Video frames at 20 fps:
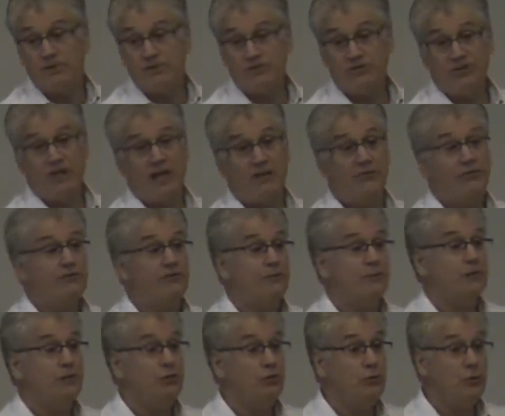And this is actually
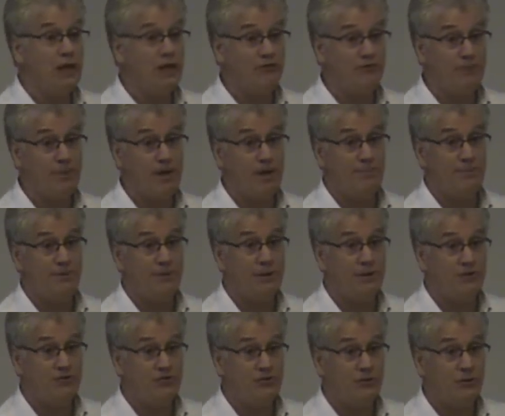from a US
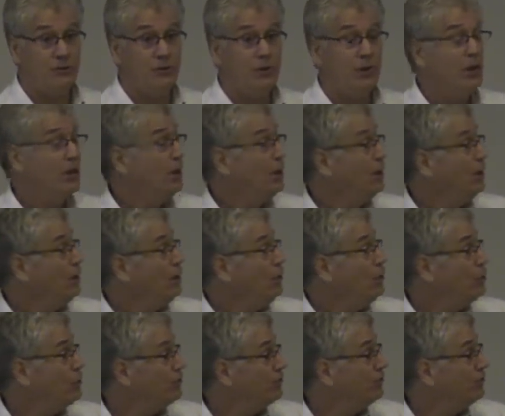population who